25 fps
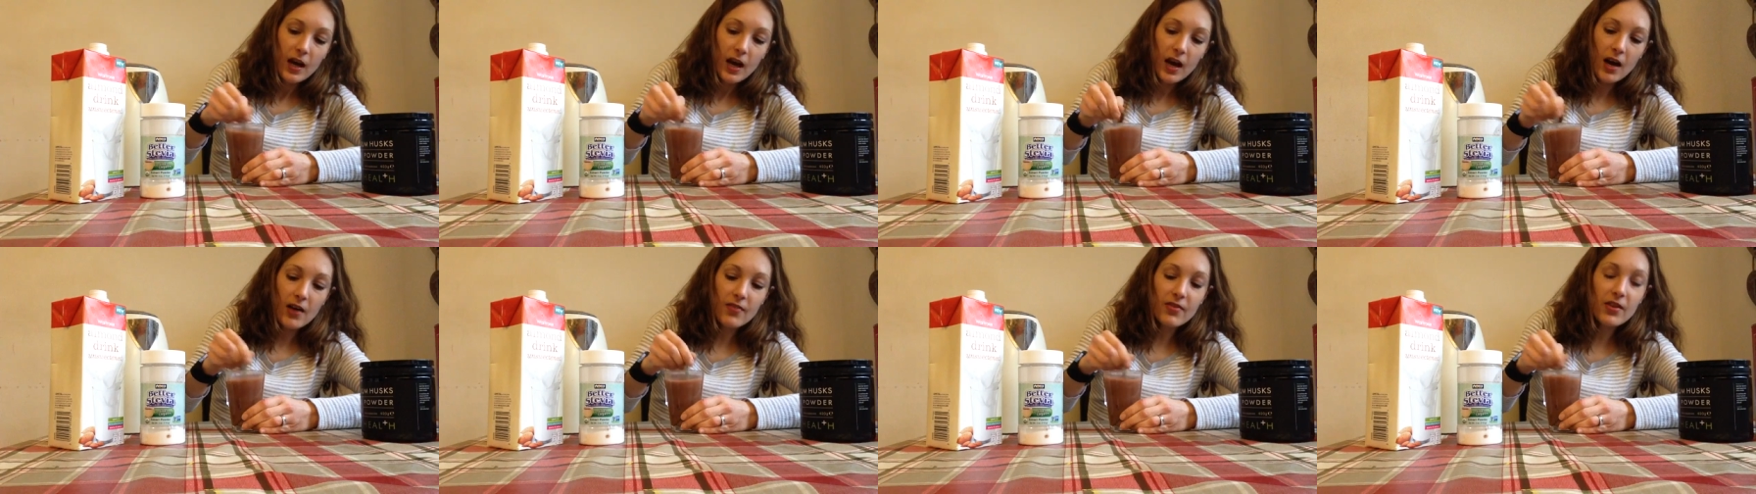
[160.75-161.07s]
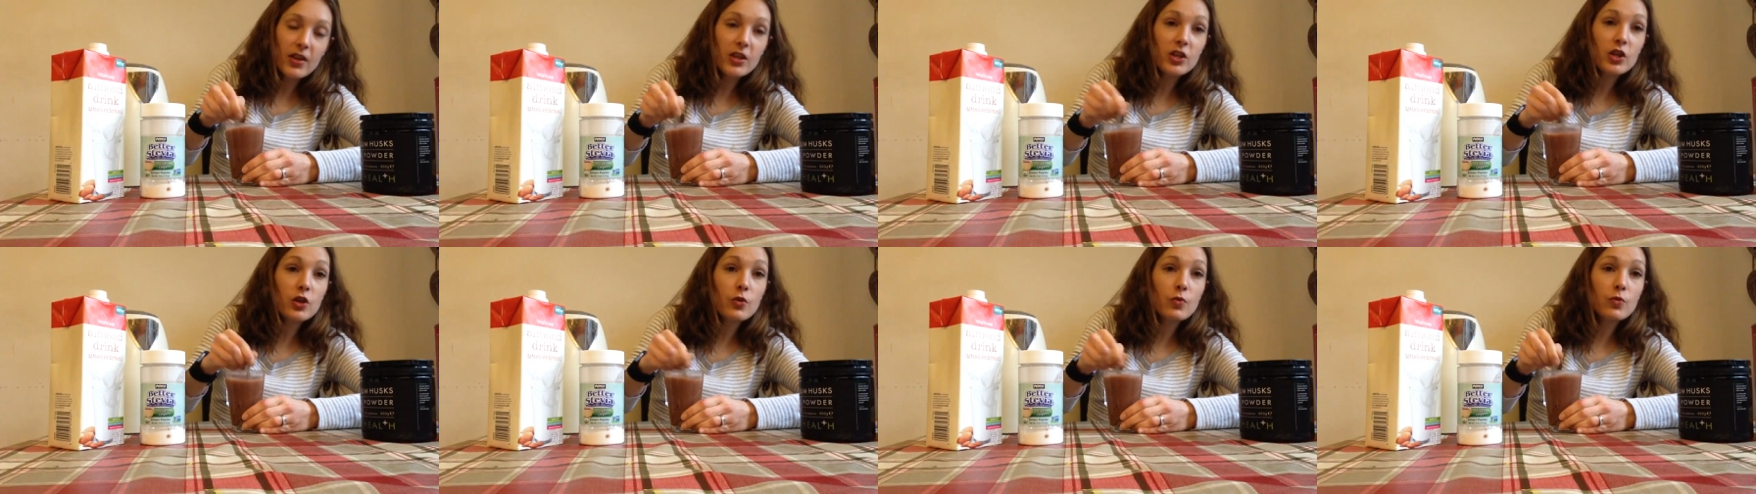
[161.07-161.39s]
And
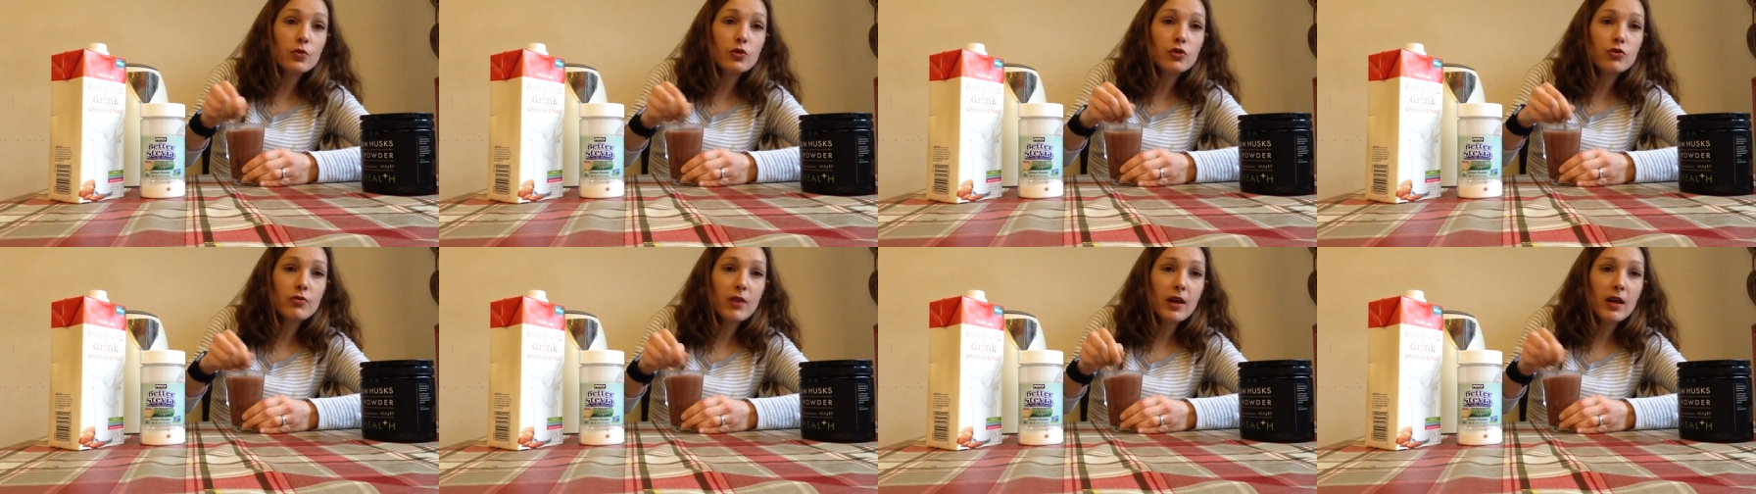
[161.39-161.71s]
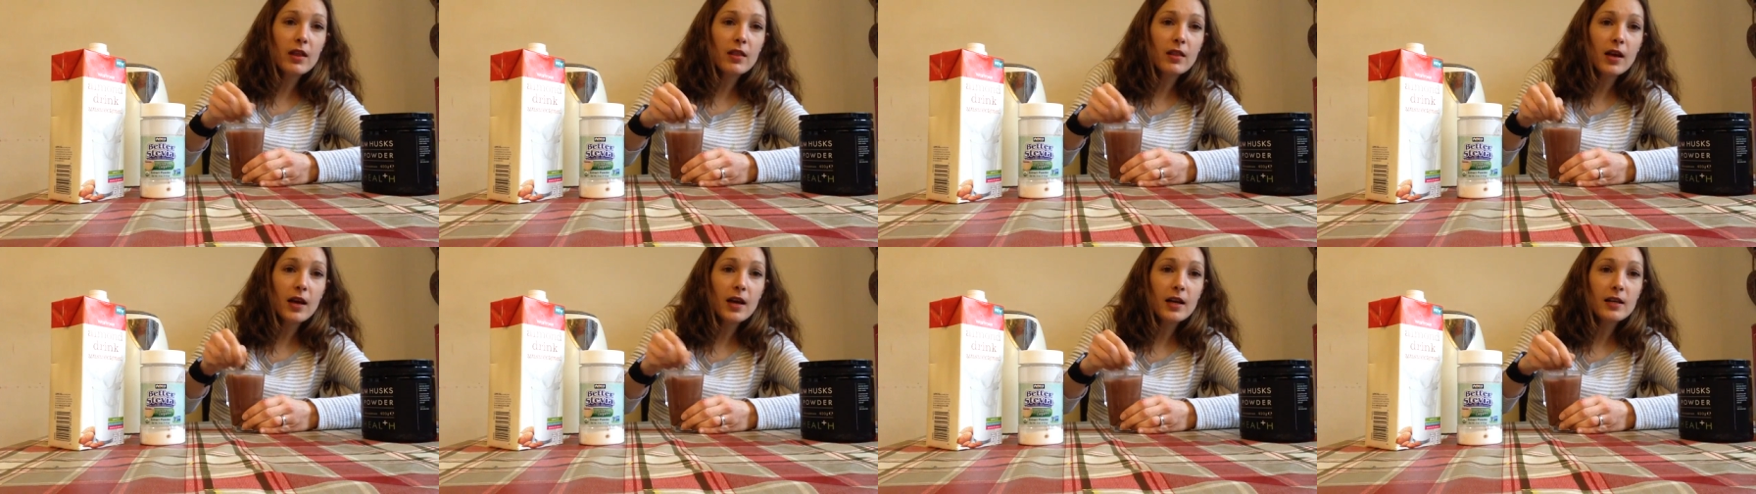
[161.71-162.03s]
then you will
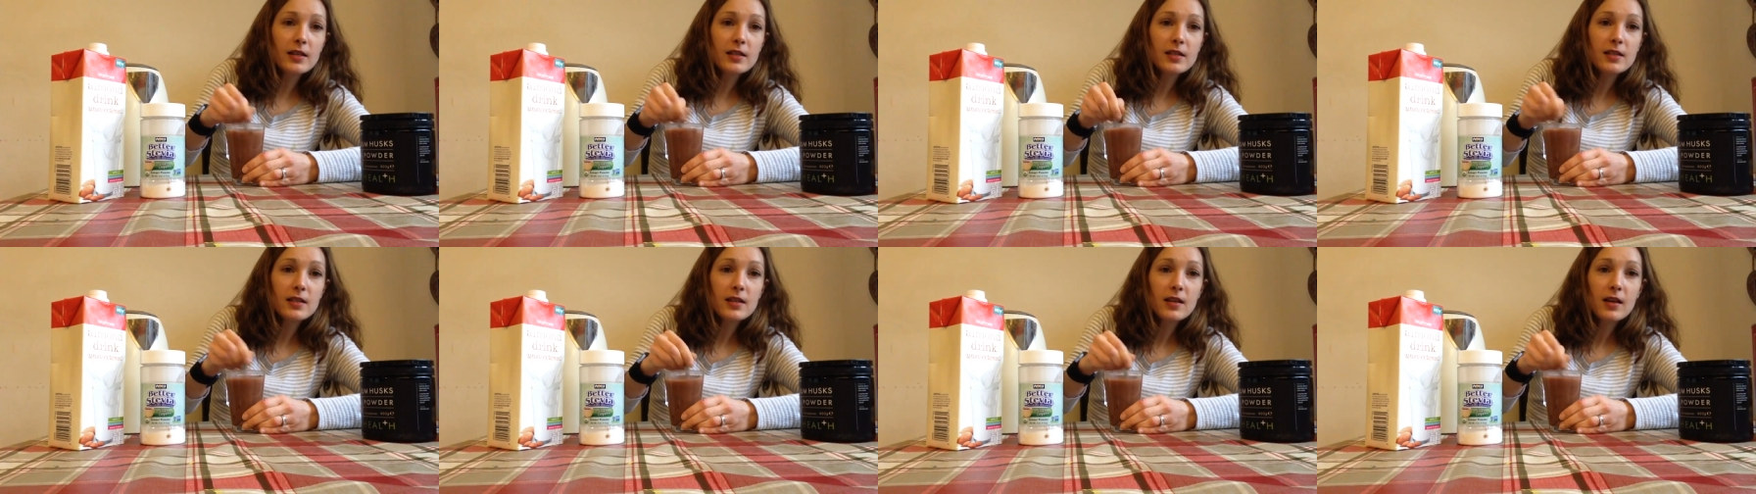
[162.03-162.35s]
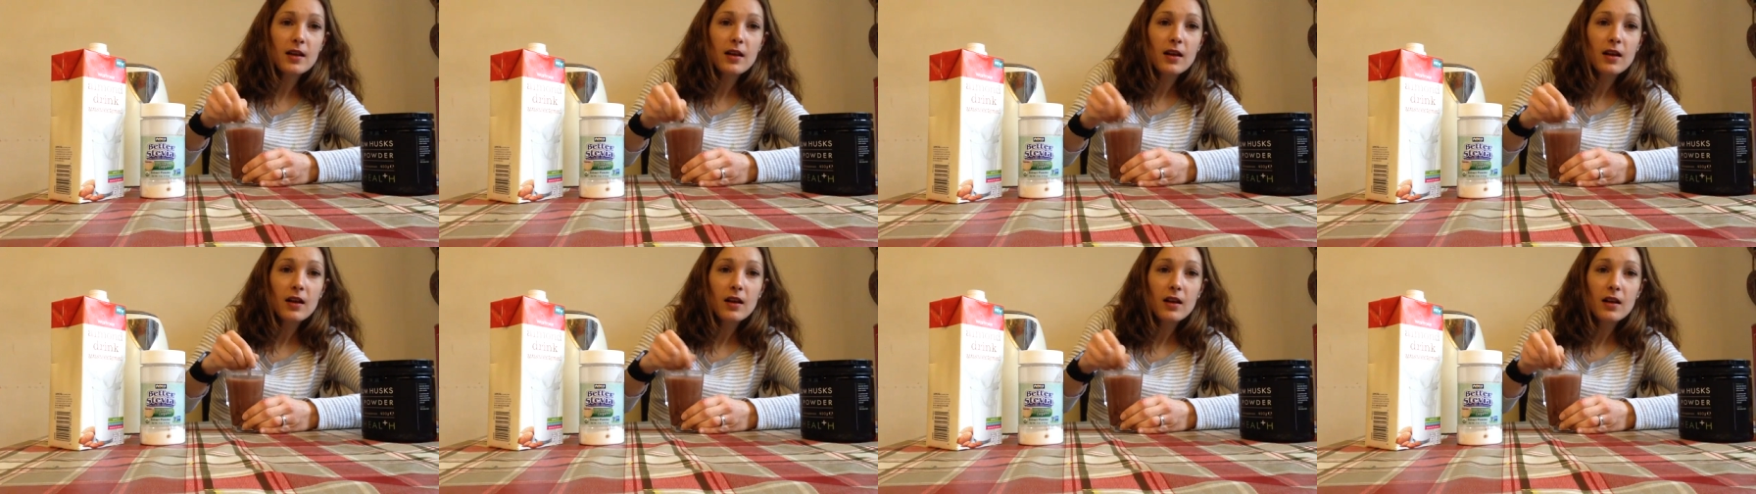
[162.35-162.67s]
drink that
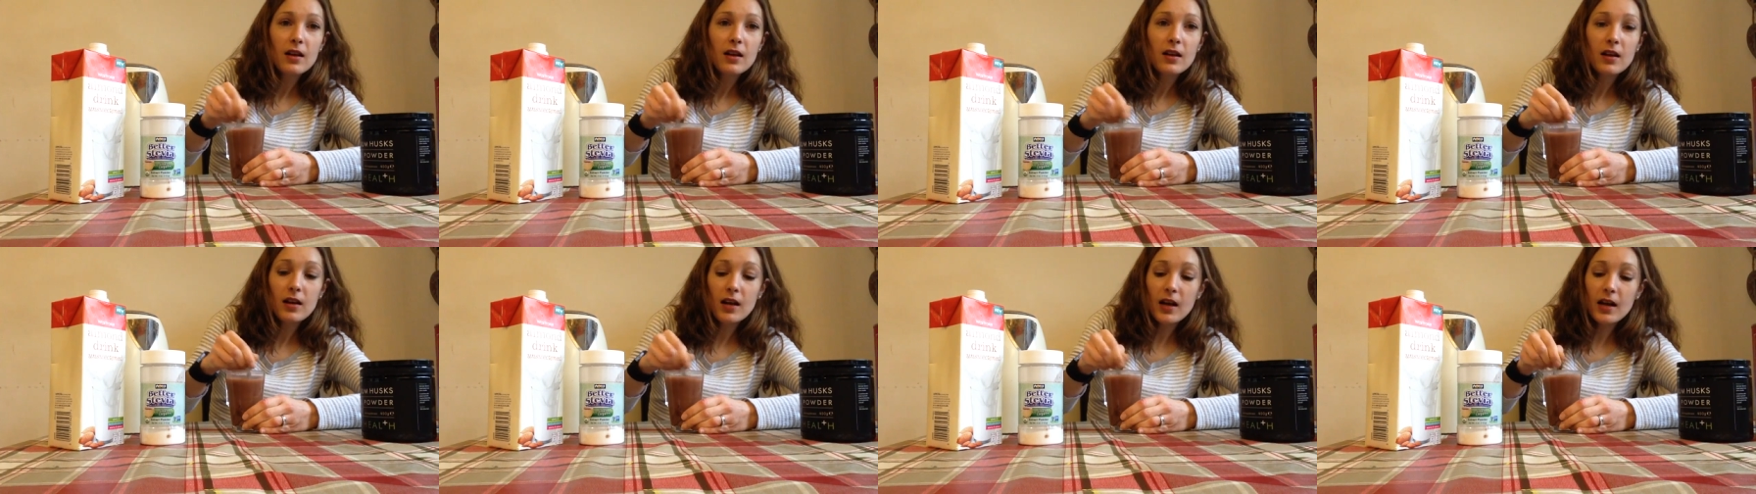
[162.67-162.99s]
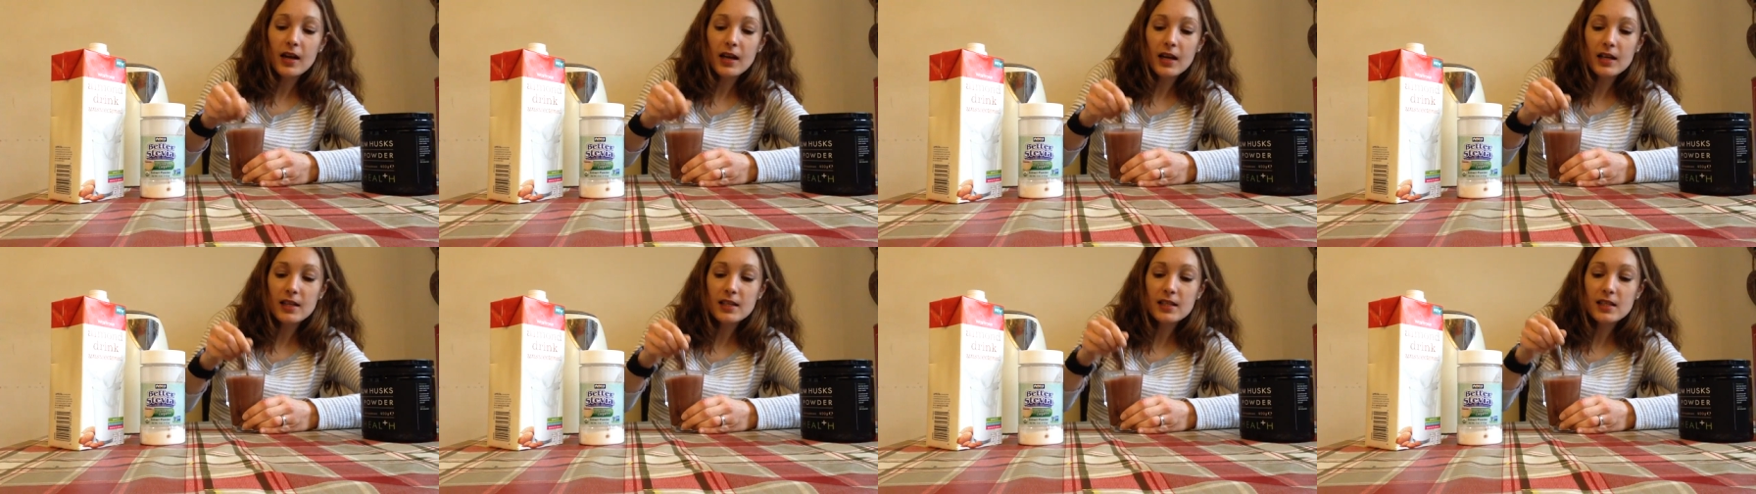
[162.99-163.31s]

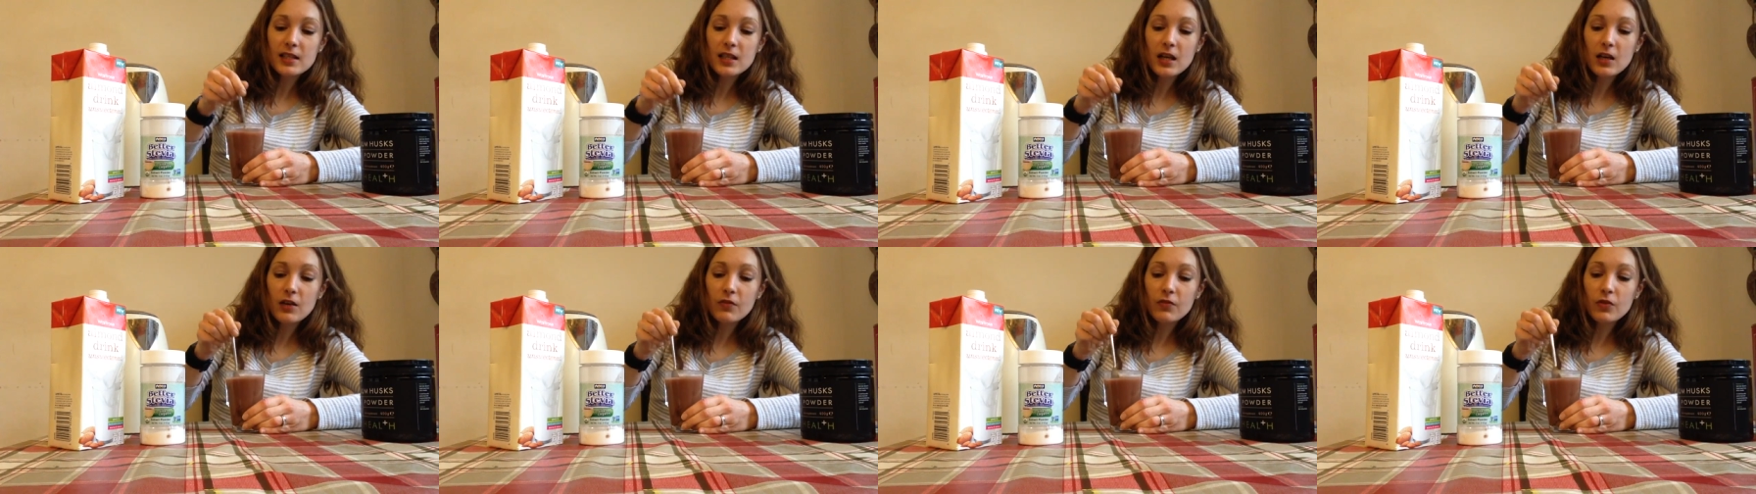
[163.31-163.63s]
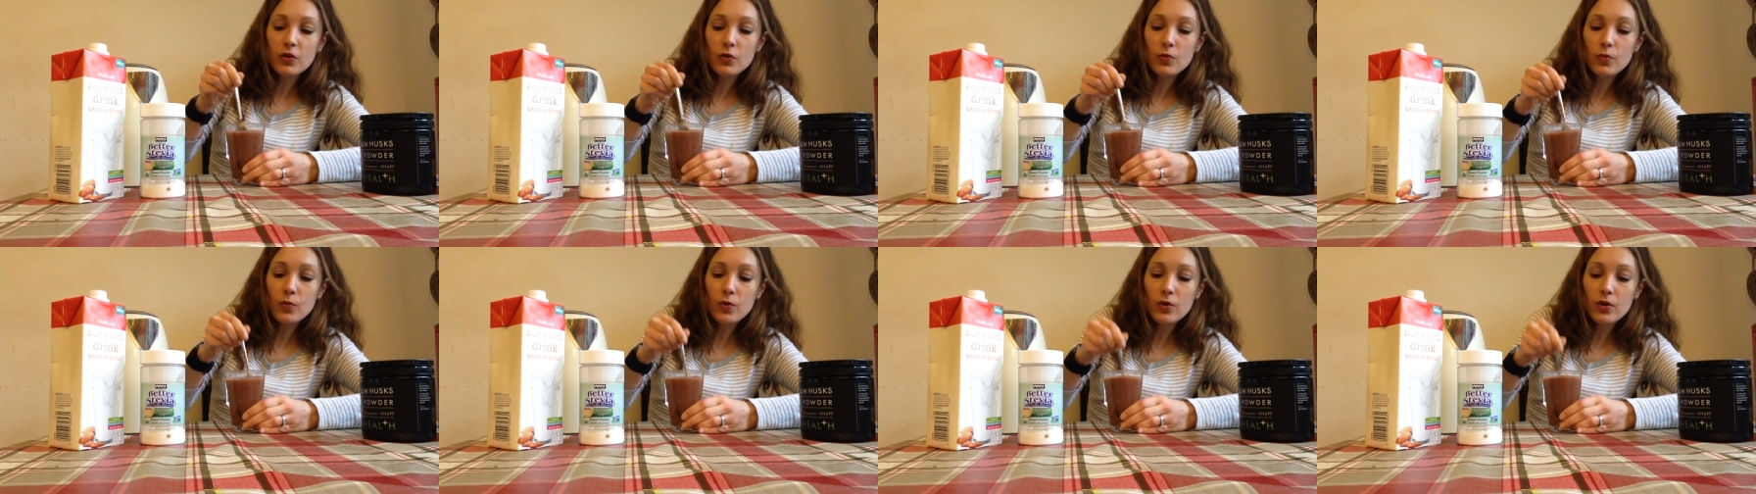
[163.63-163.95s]
like instead of
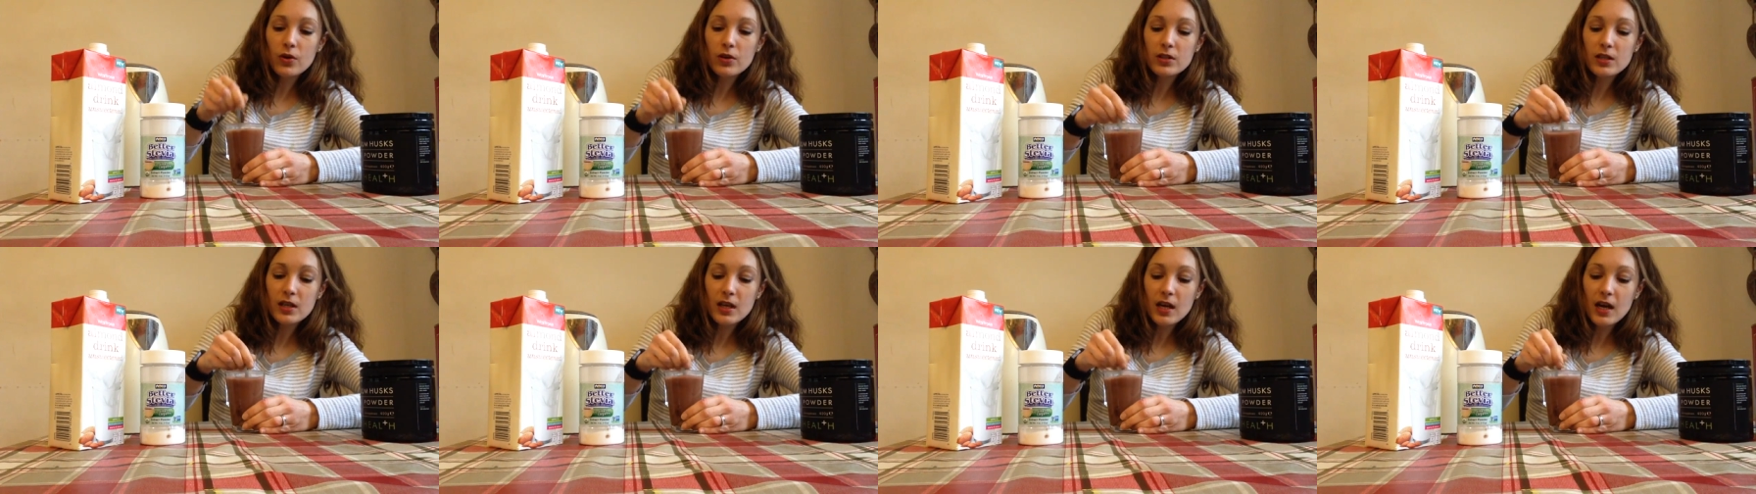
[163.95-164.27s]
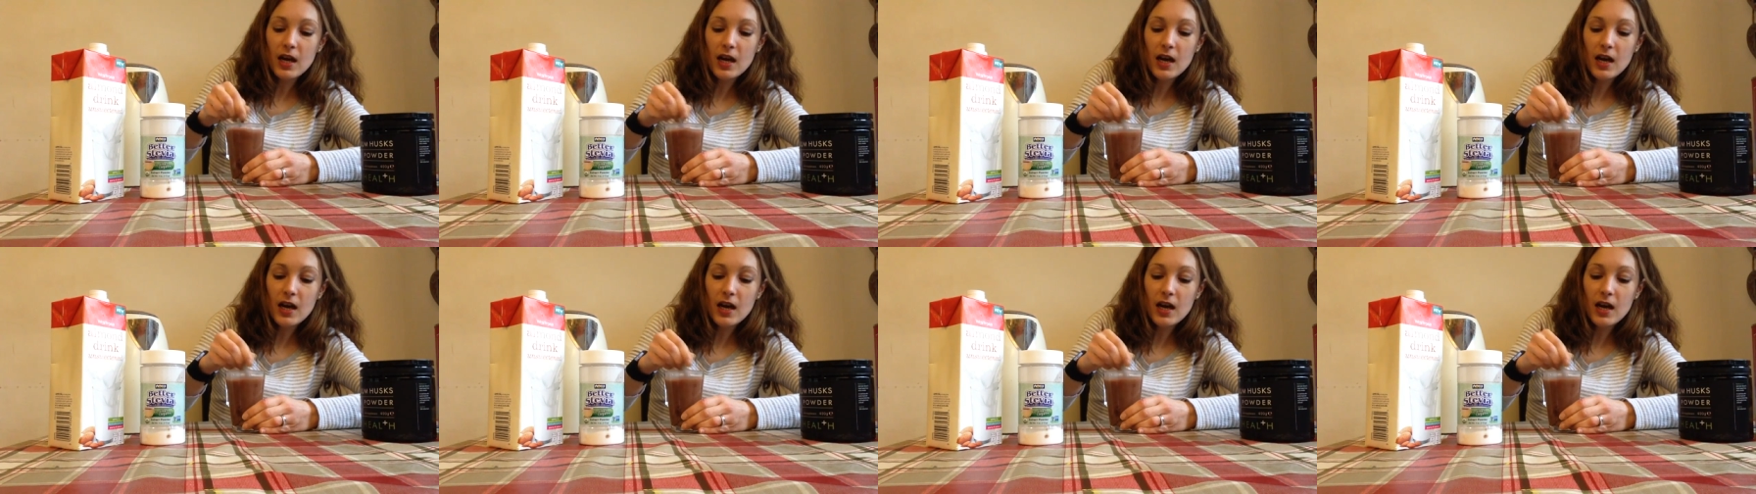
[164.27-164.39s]
you would